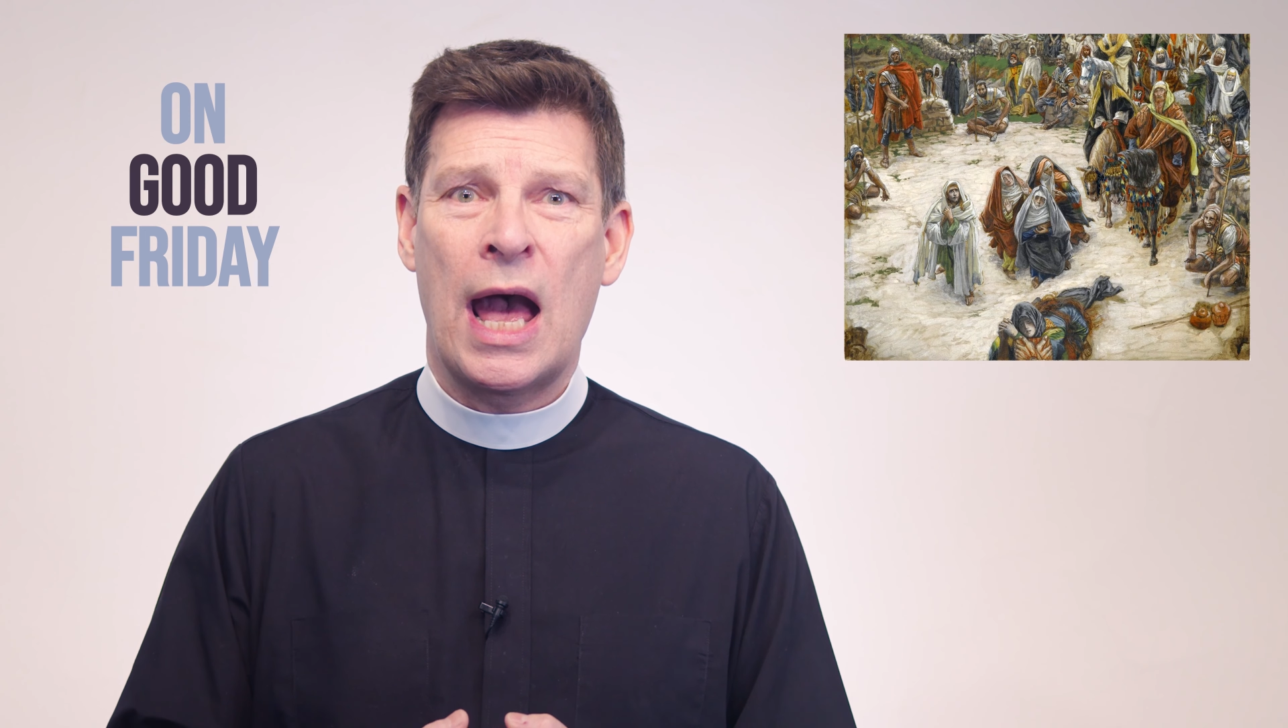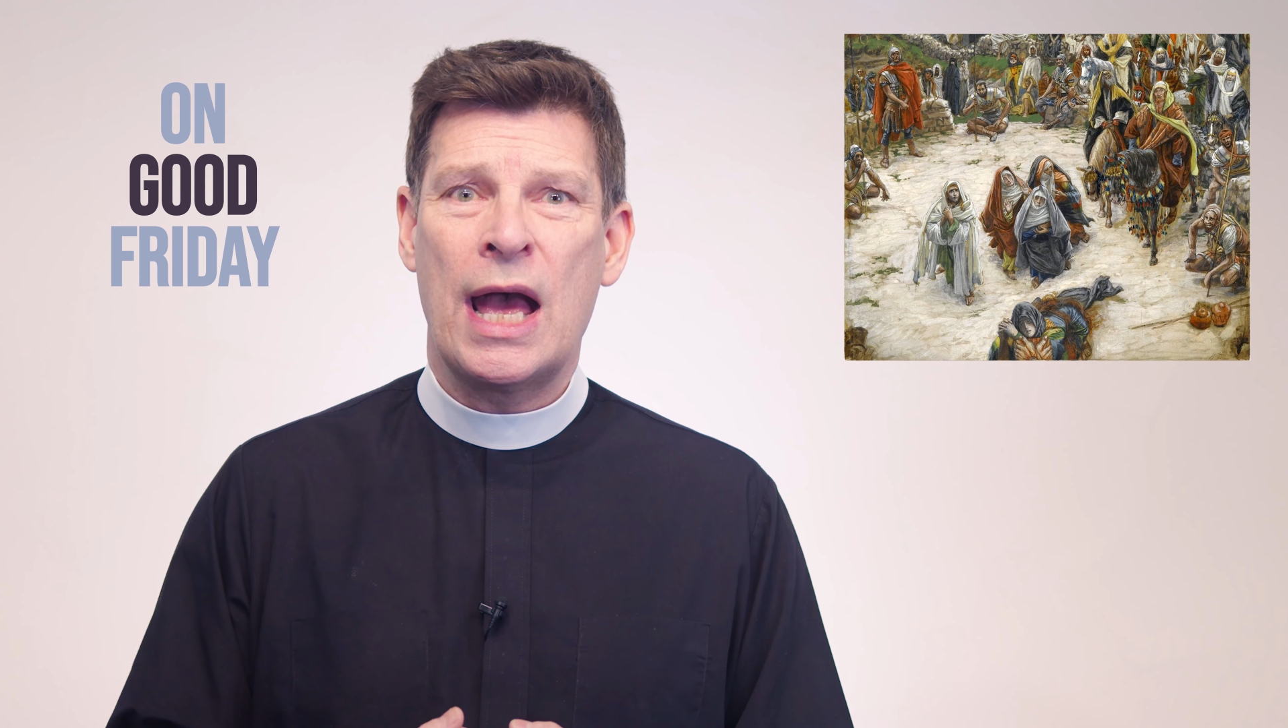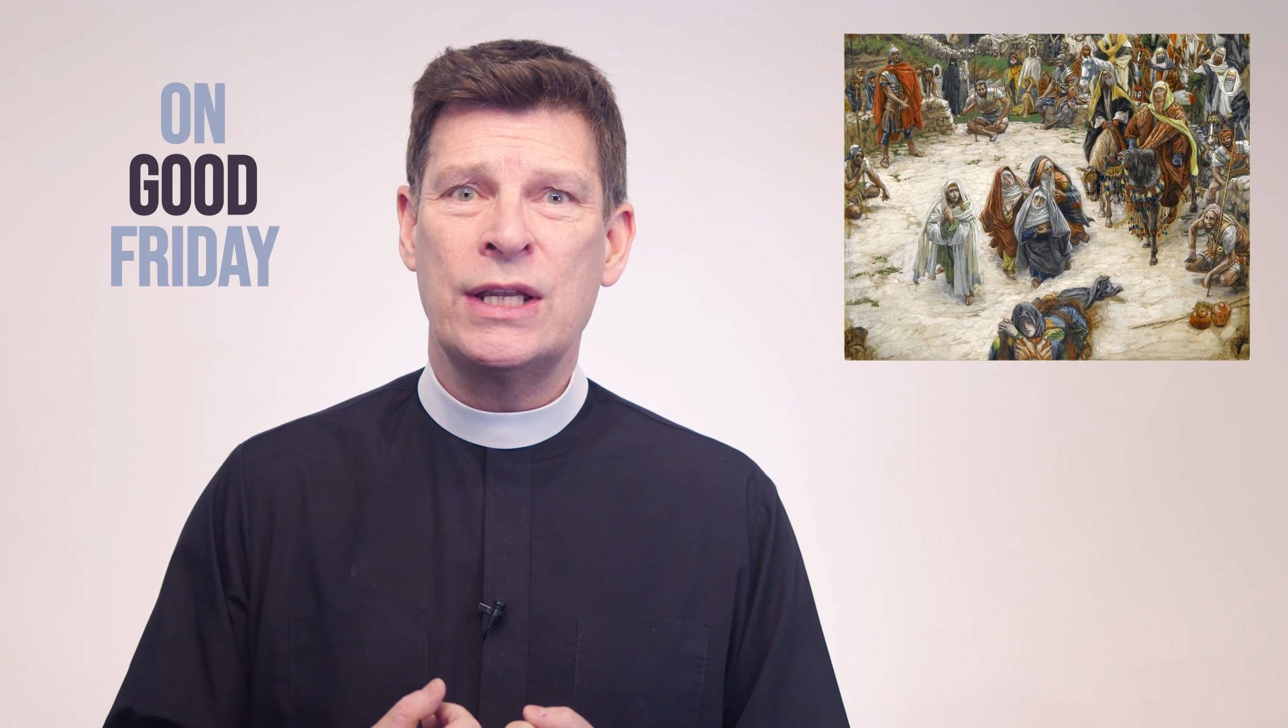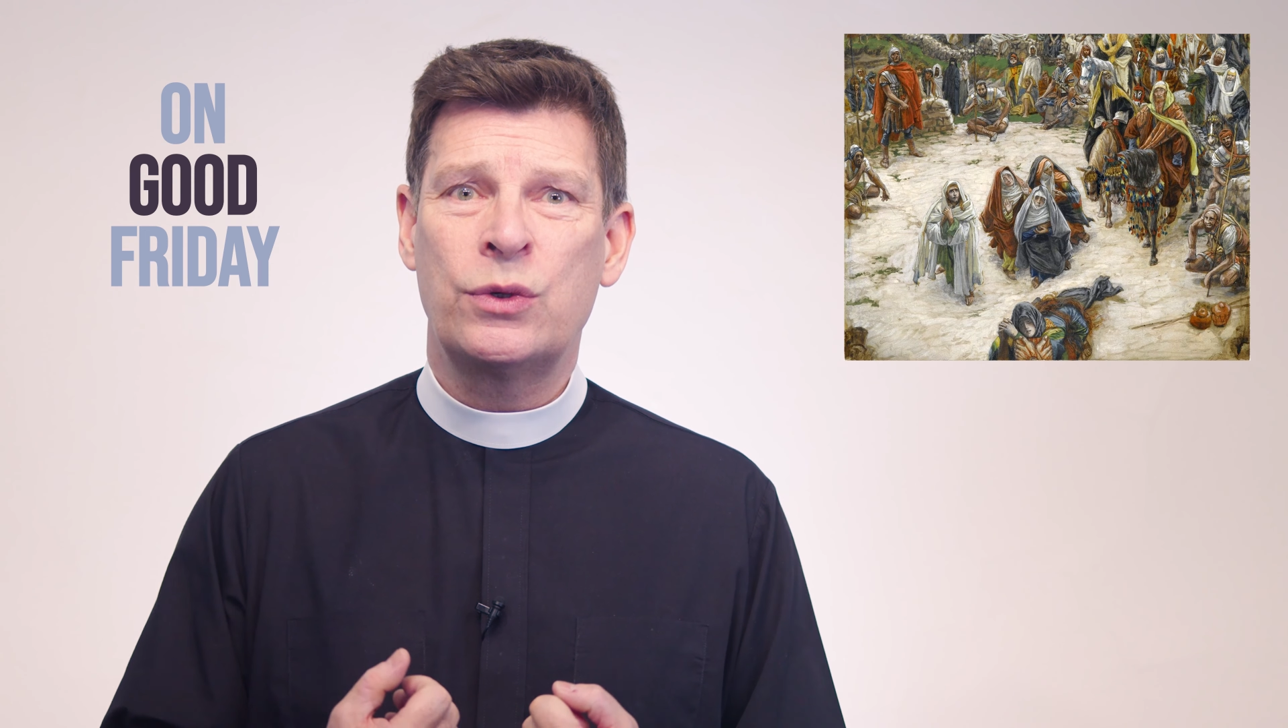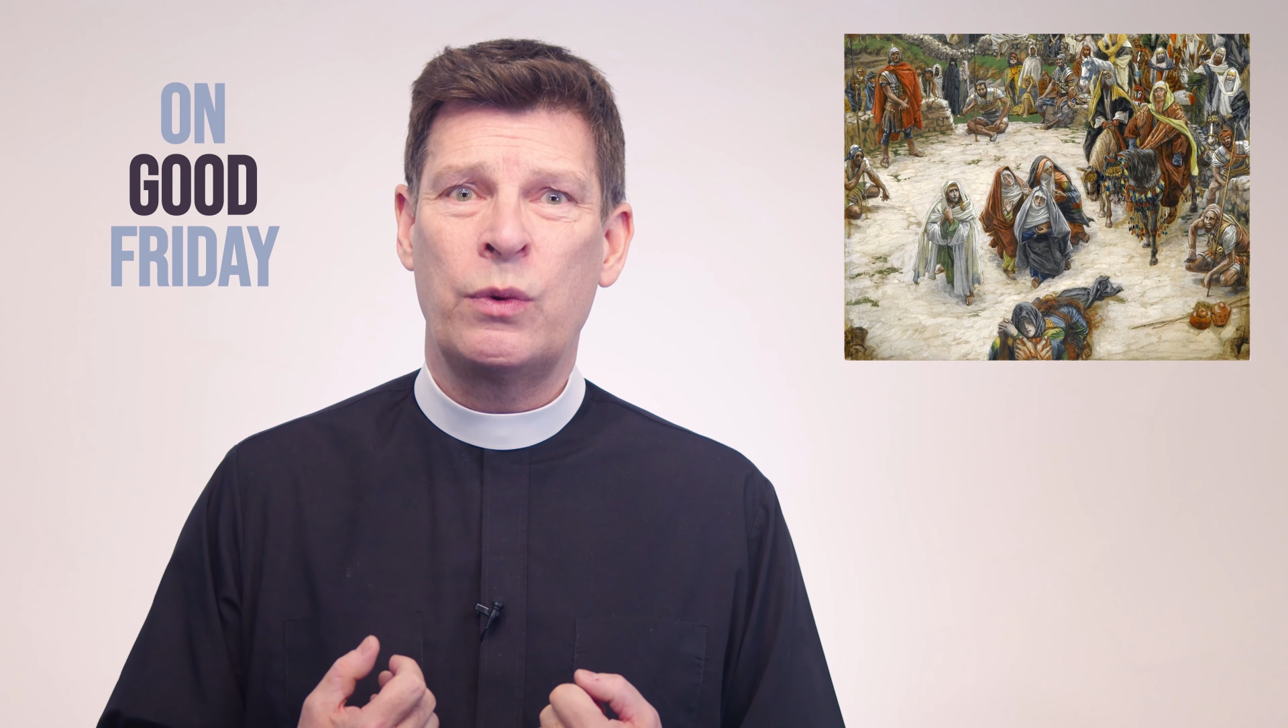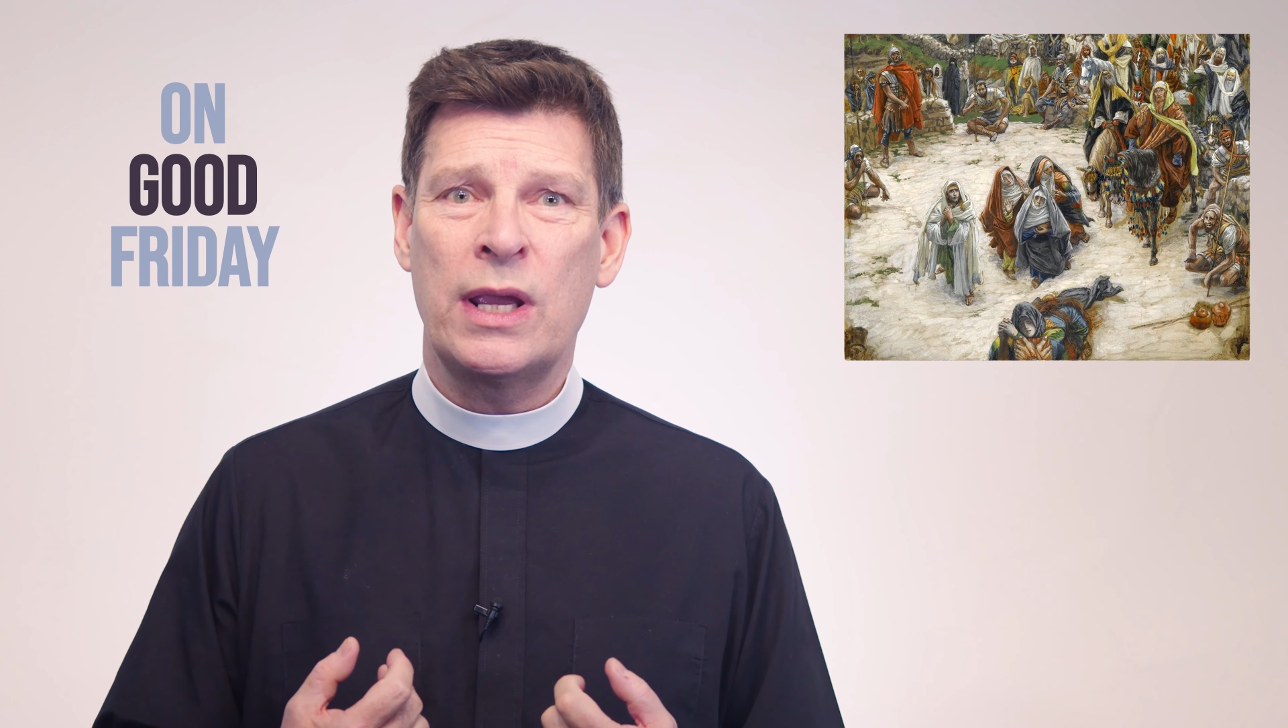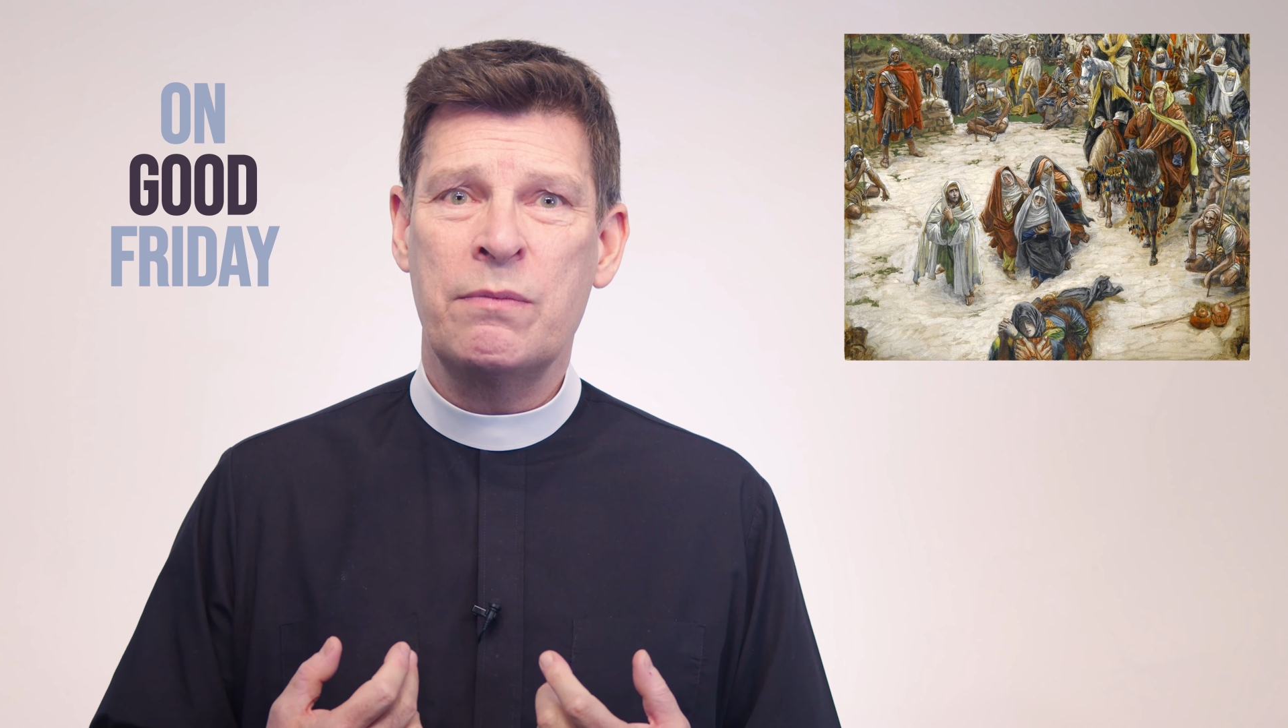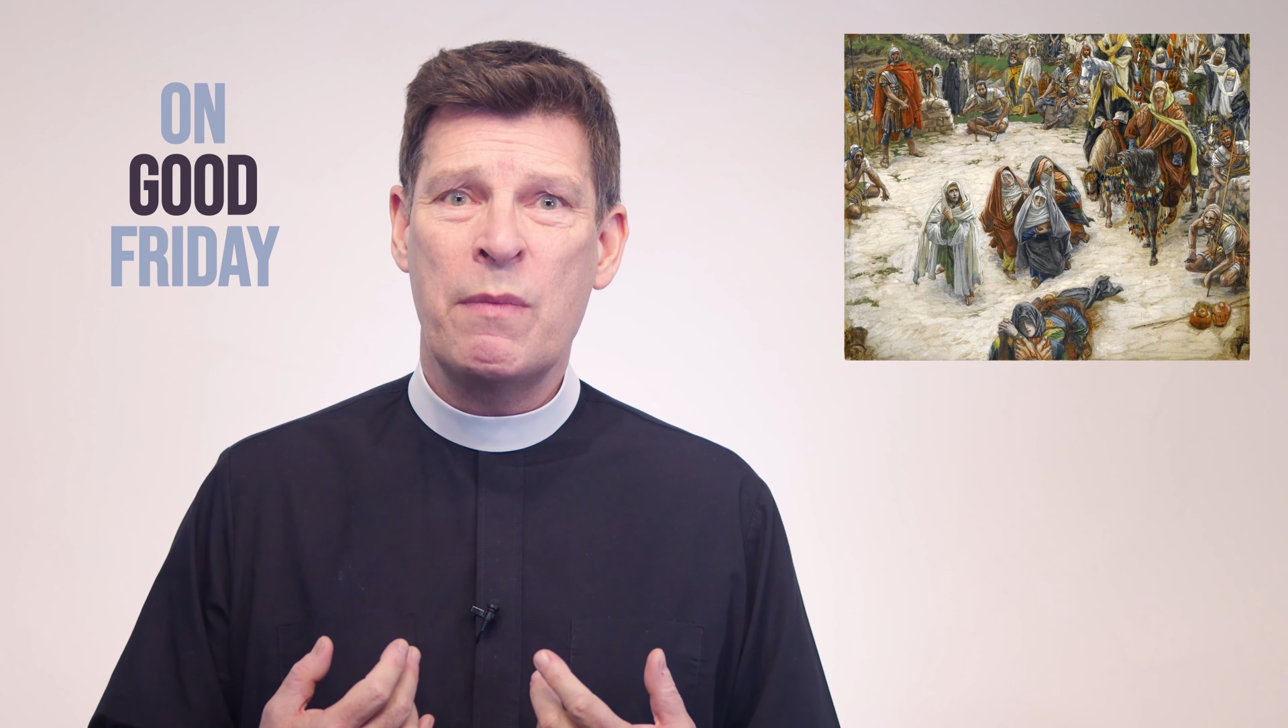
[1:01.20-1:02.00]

and we